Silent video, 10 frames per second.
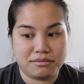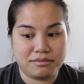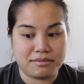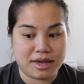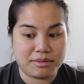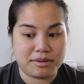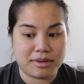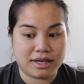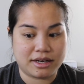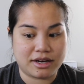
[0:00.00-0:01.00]
maybe
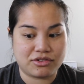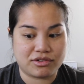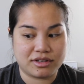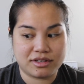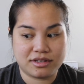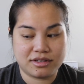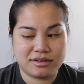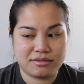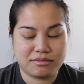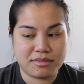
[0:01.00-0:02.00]
make an entrance.
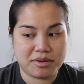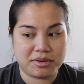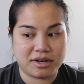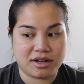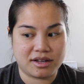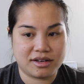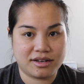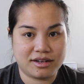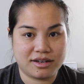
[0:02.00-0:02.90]
Maybe not.